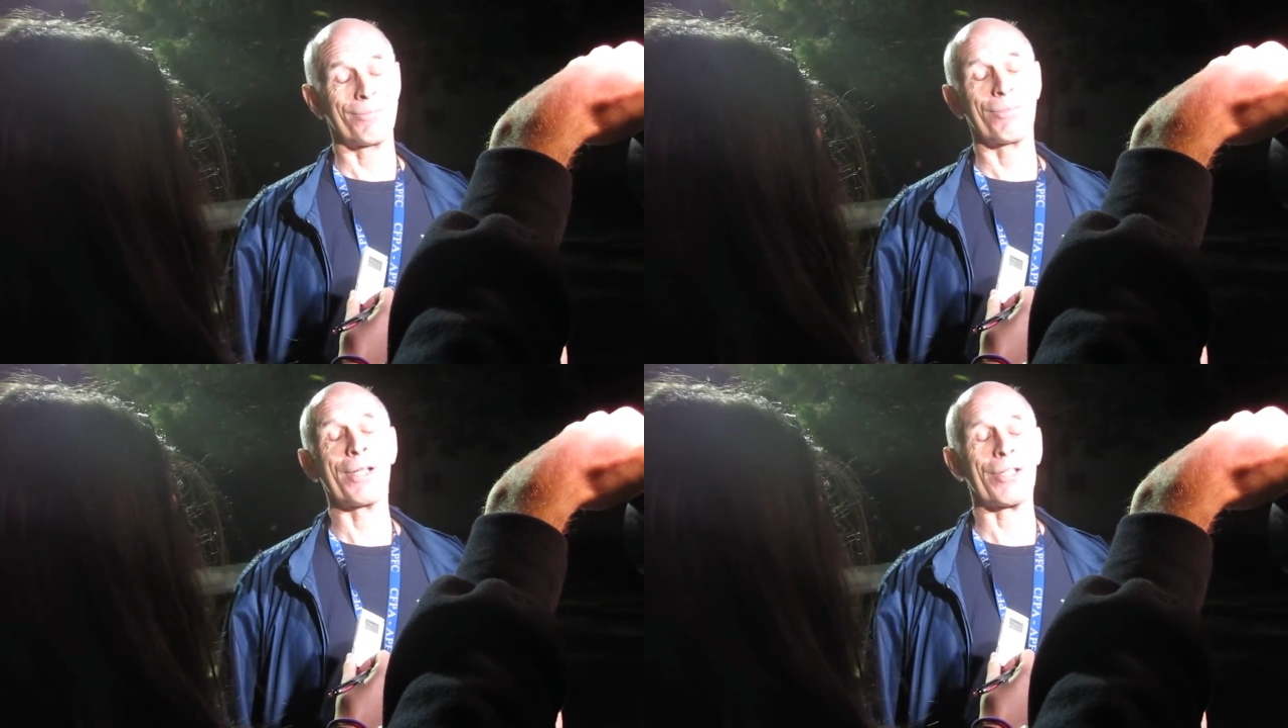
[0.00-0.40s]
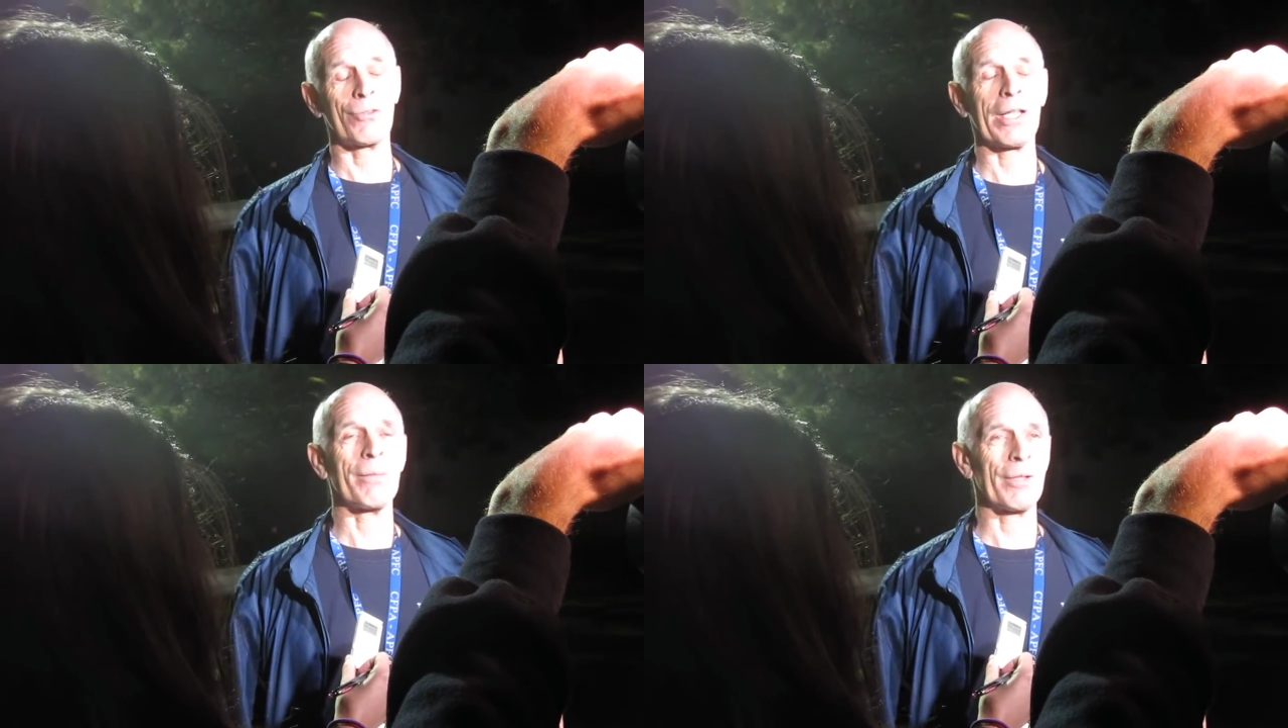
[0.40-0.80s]
Pretty
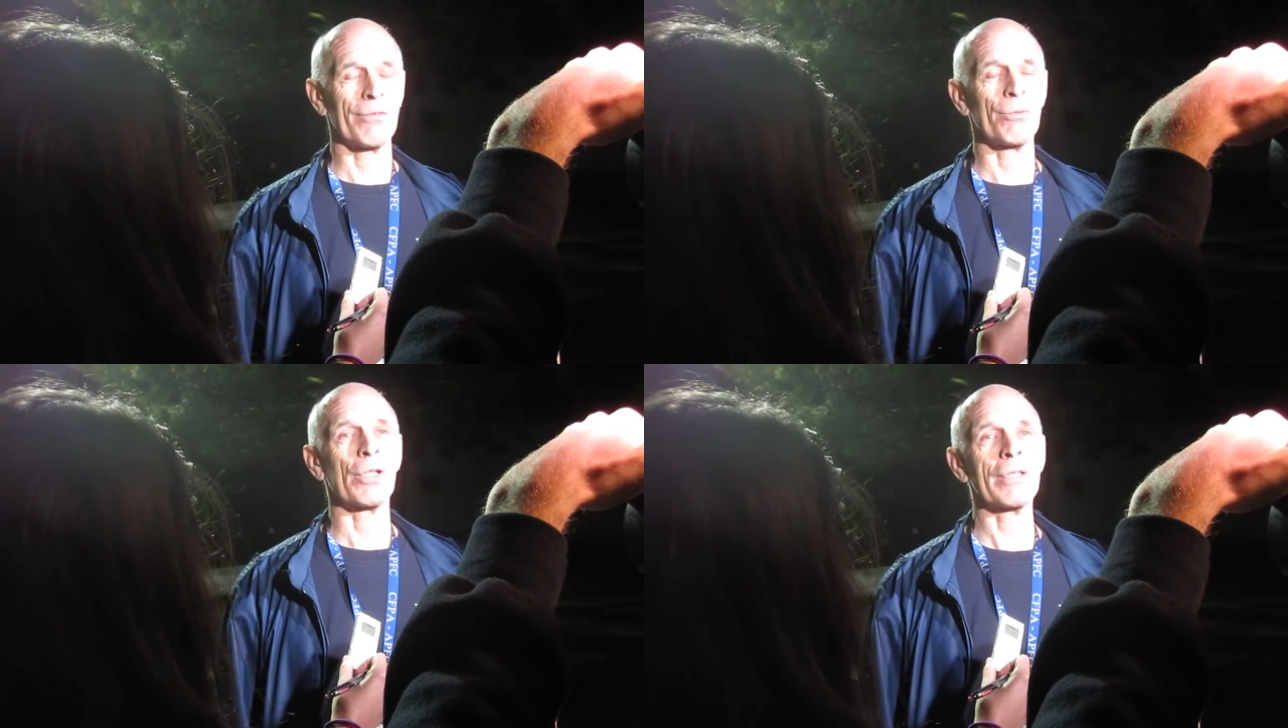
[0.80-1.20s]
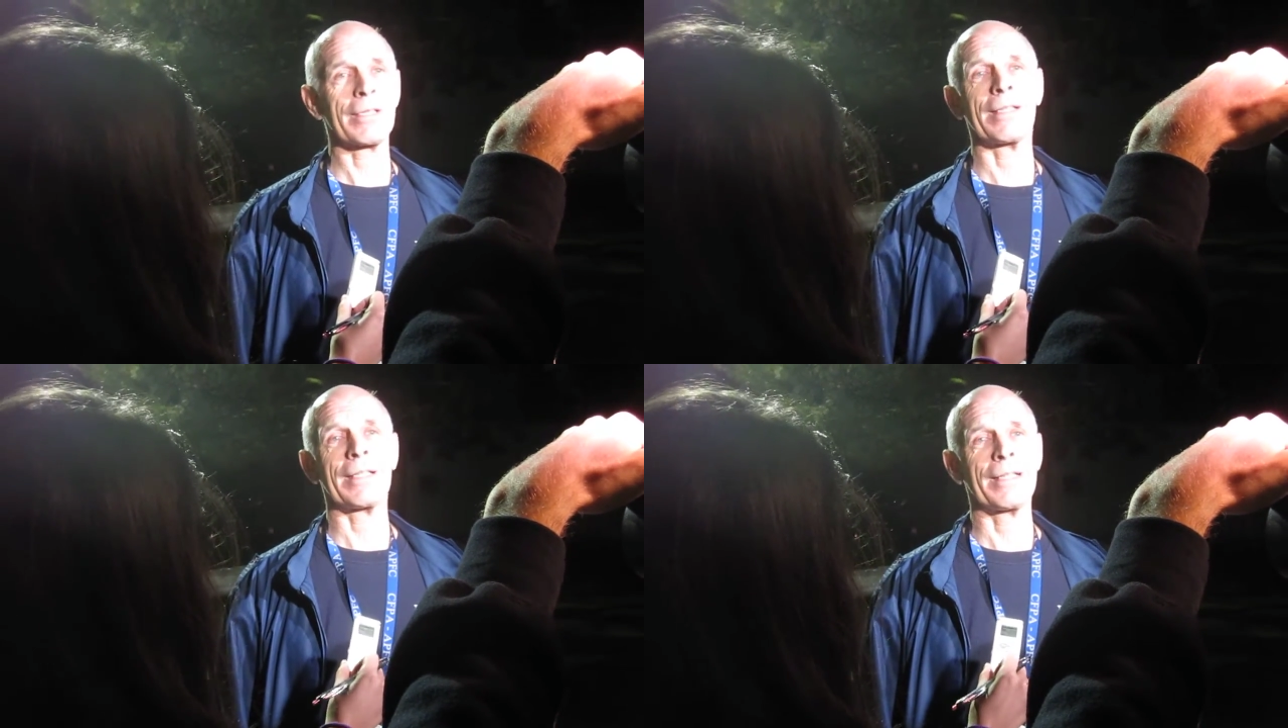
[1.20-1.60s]
tricky bit of work.
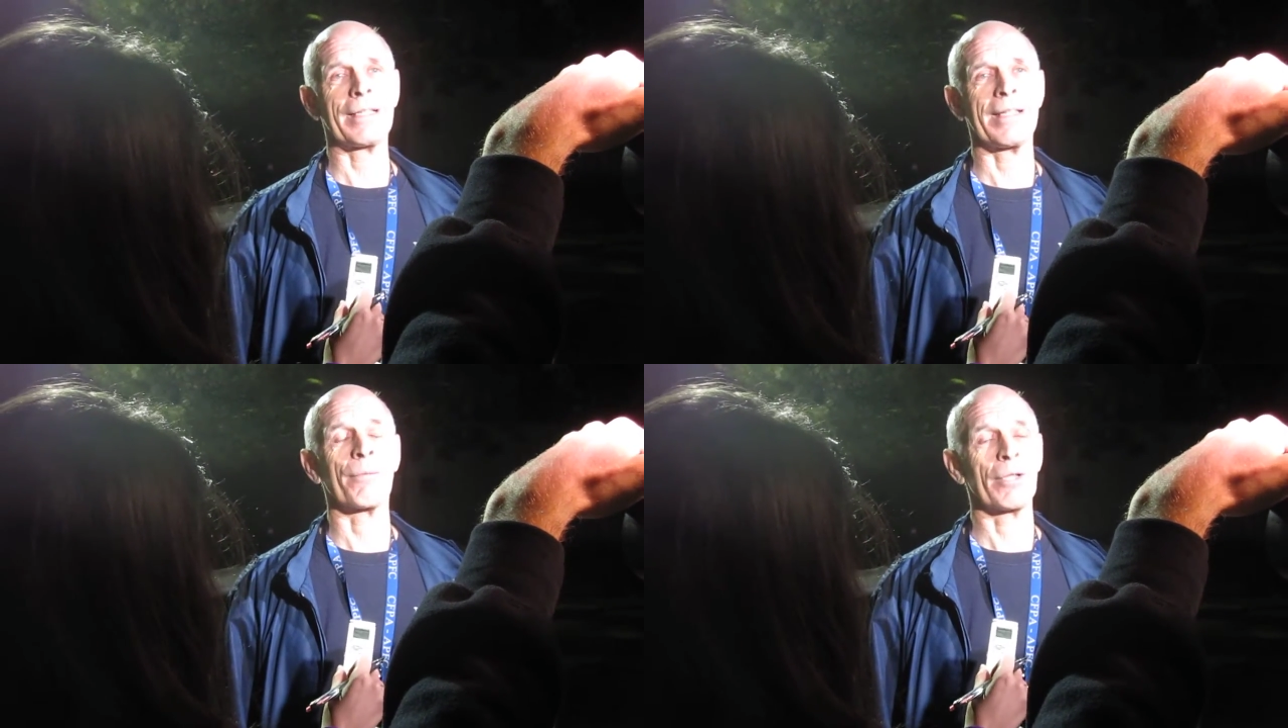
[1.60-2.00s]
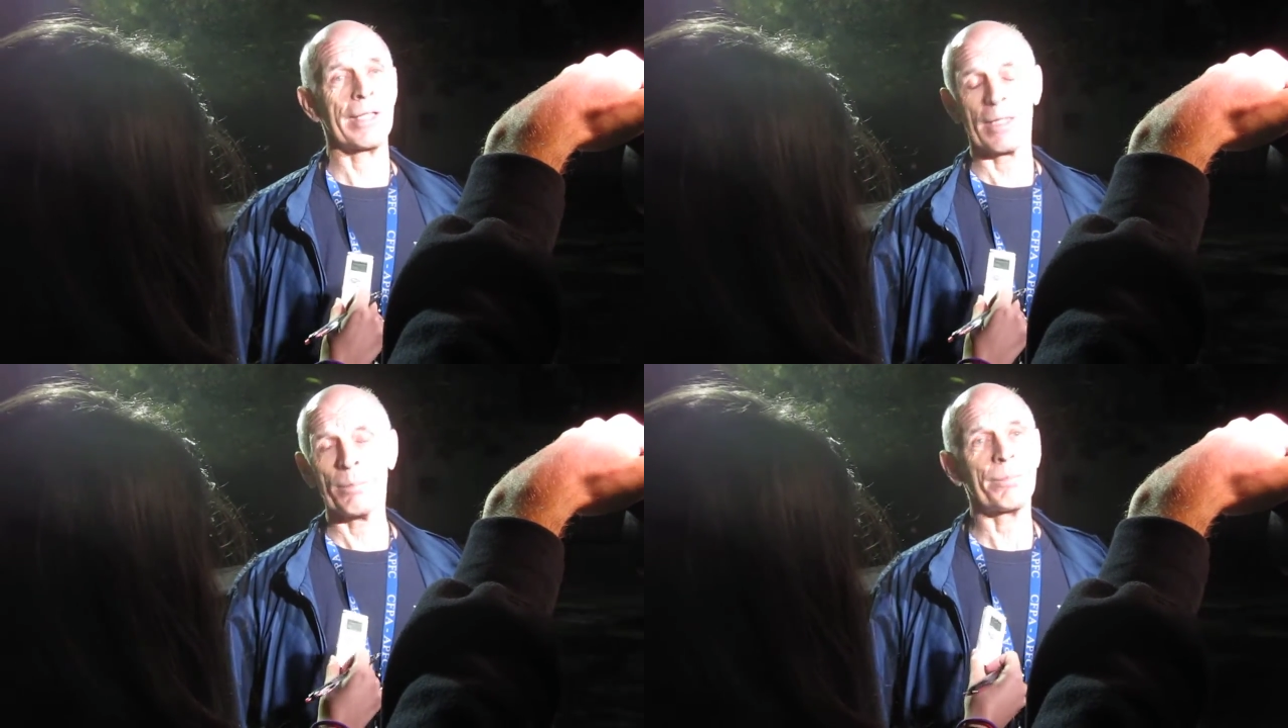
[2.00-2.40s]
They were lit up